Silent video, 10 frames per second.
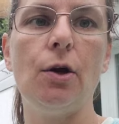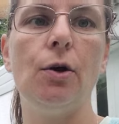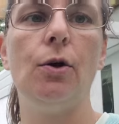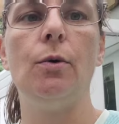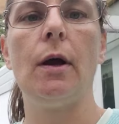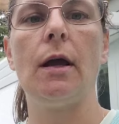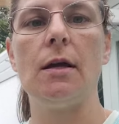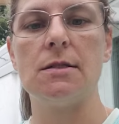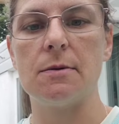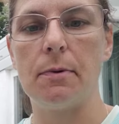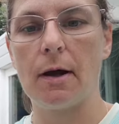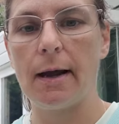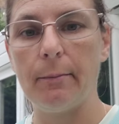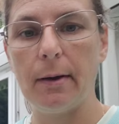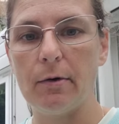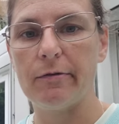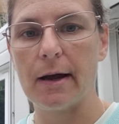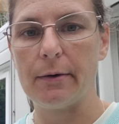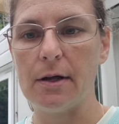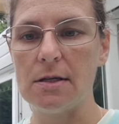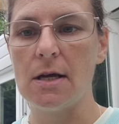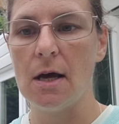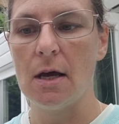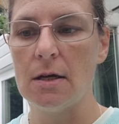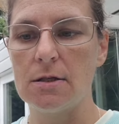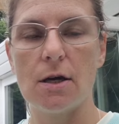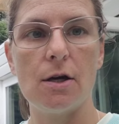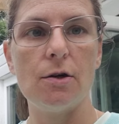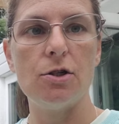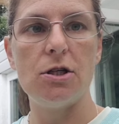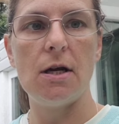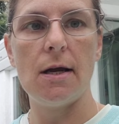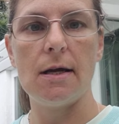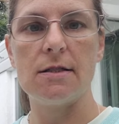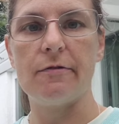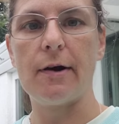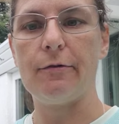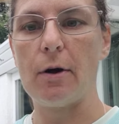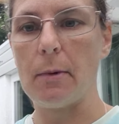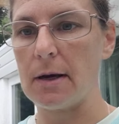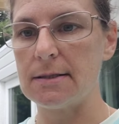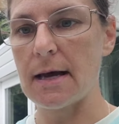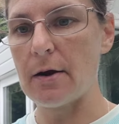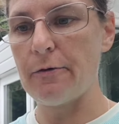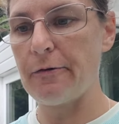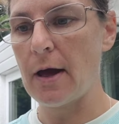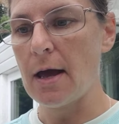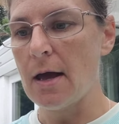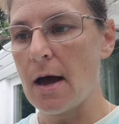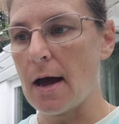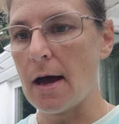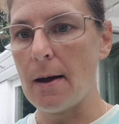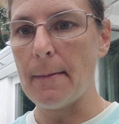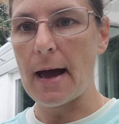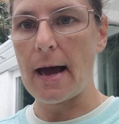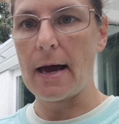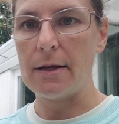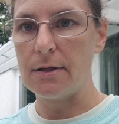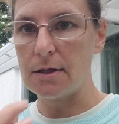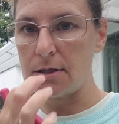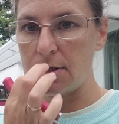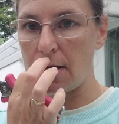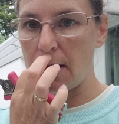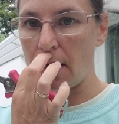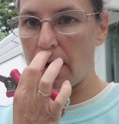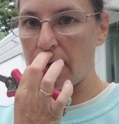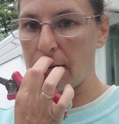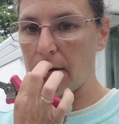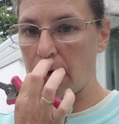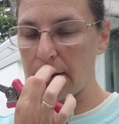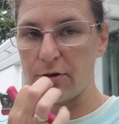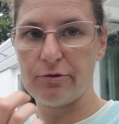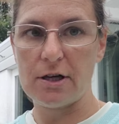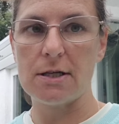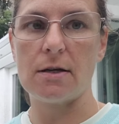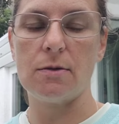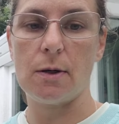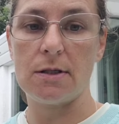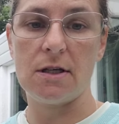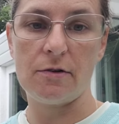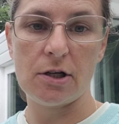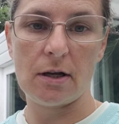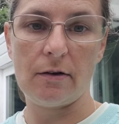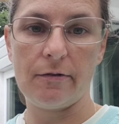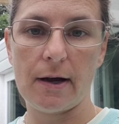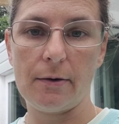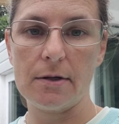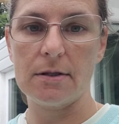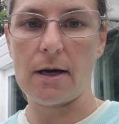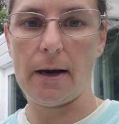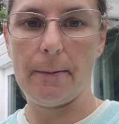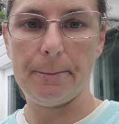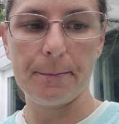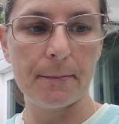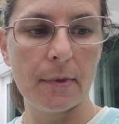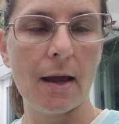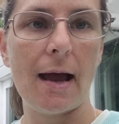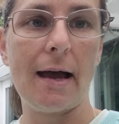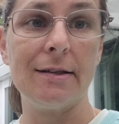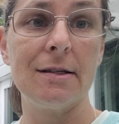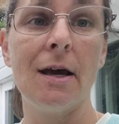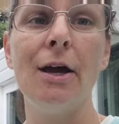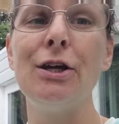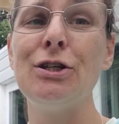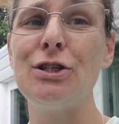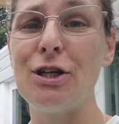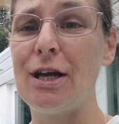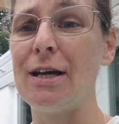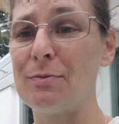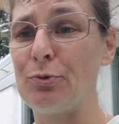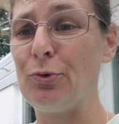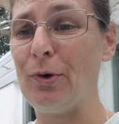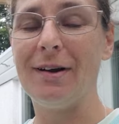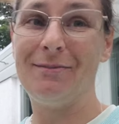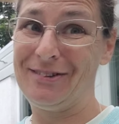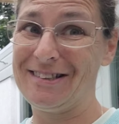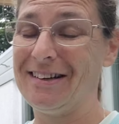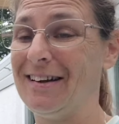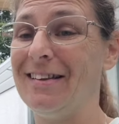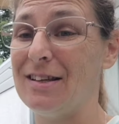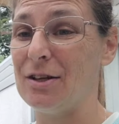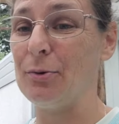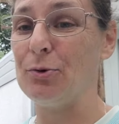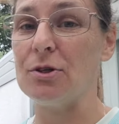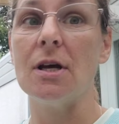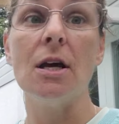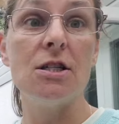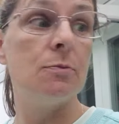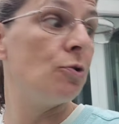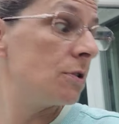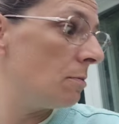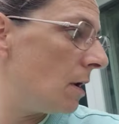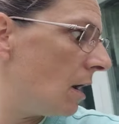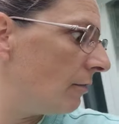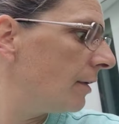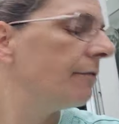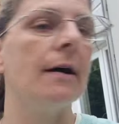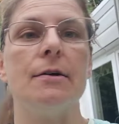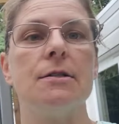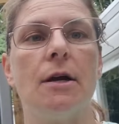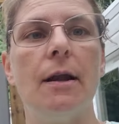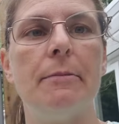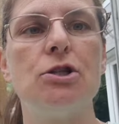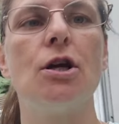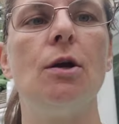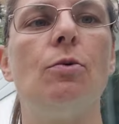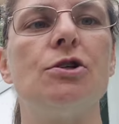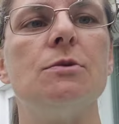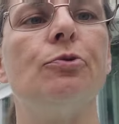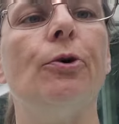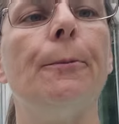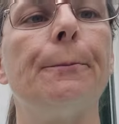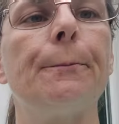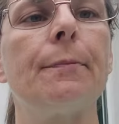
who is supplying me with flowers. So she is a flower farmer herself um, and she, I, I sort of reached out to her to see if she had any flowers um, and she has brought, I'm just looking at them, they're so gorgeous. She's brought some lovely flowers. So let me show you what she's brought.